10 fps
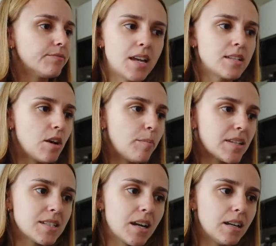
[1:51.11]
That is not my
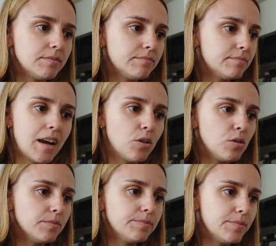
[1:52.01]
style at
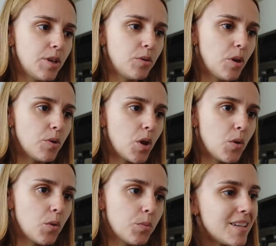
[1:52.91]
all. No, no, no.